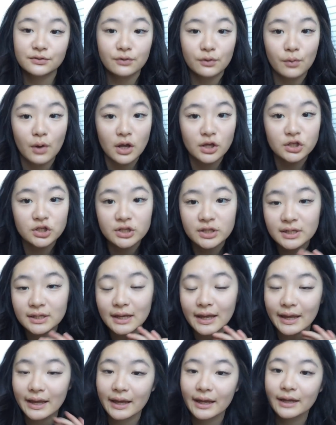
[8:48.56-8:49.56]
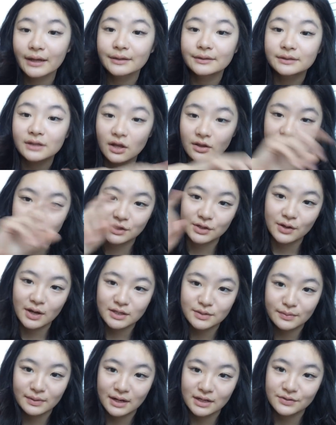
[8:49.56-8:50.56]
Thanks for watching, and I'll see you
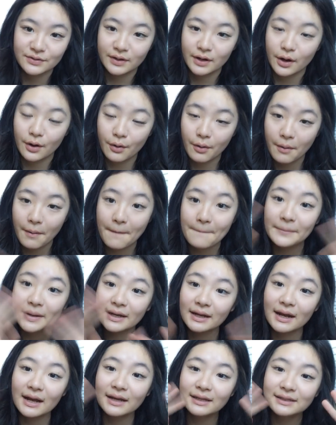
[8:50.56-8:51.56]
guys in my next video. Bye